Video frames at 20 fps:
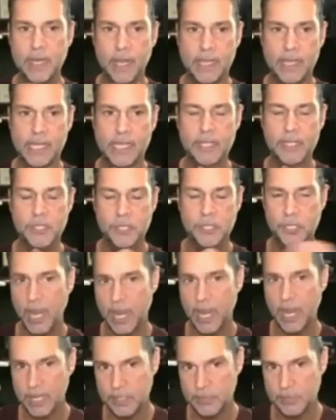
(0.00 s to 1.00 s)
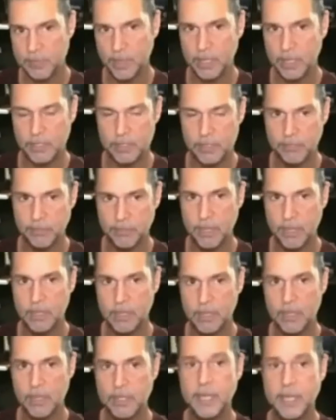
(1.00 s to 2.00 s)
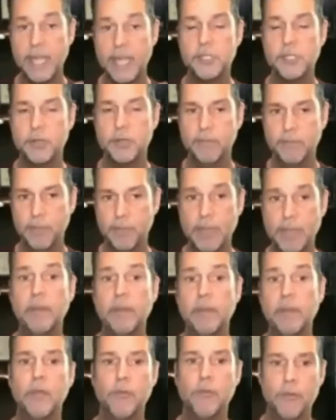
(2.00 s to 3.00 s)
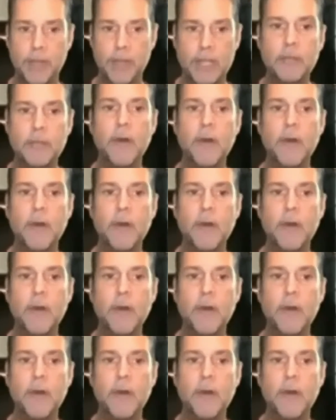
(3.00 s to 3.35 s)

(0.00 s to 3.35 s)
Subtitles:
I think it's changed because of the nature of people who are in the